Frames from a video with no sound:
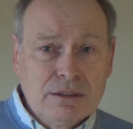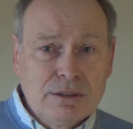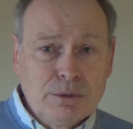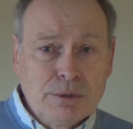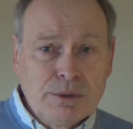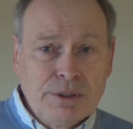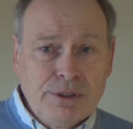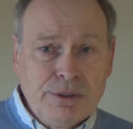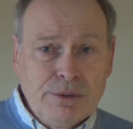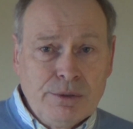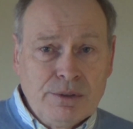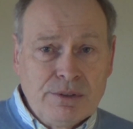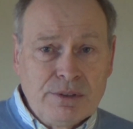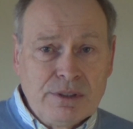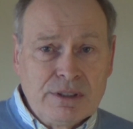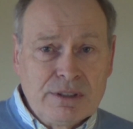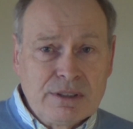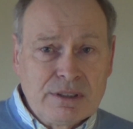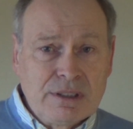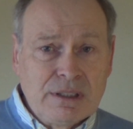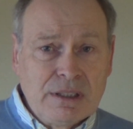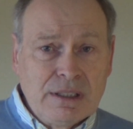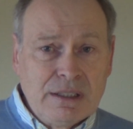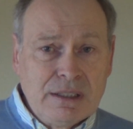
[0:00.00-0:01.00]
reduce
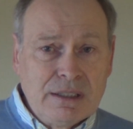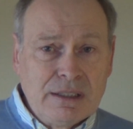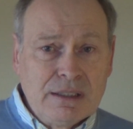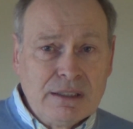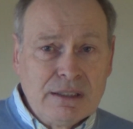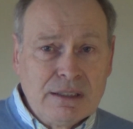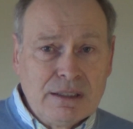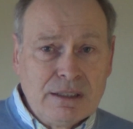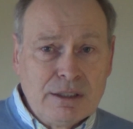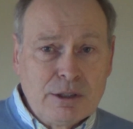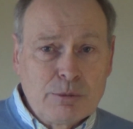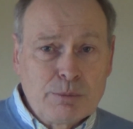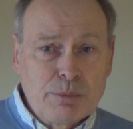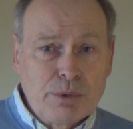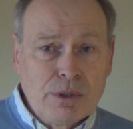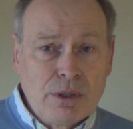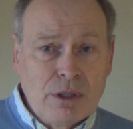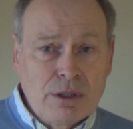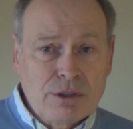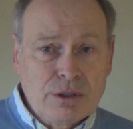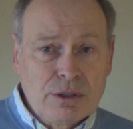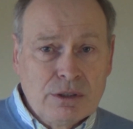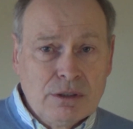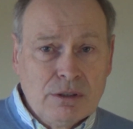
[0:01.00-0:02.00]
its
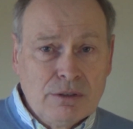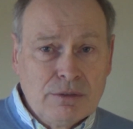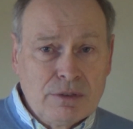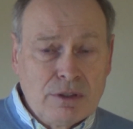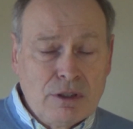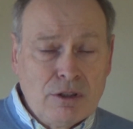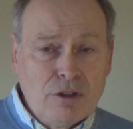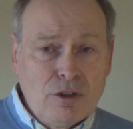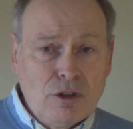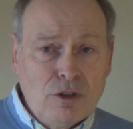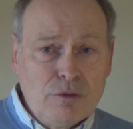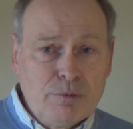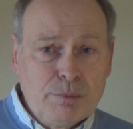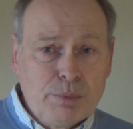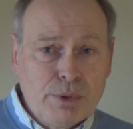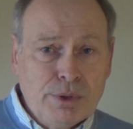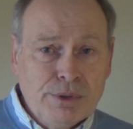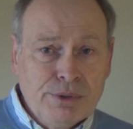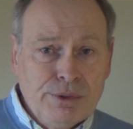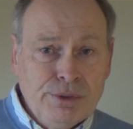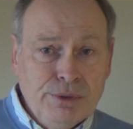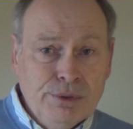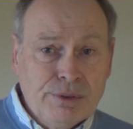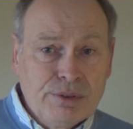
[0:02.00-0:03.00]
production of
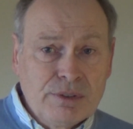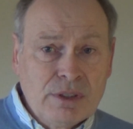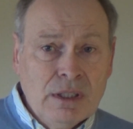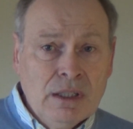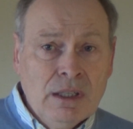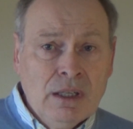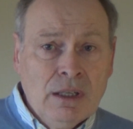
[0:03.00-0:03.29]
produce.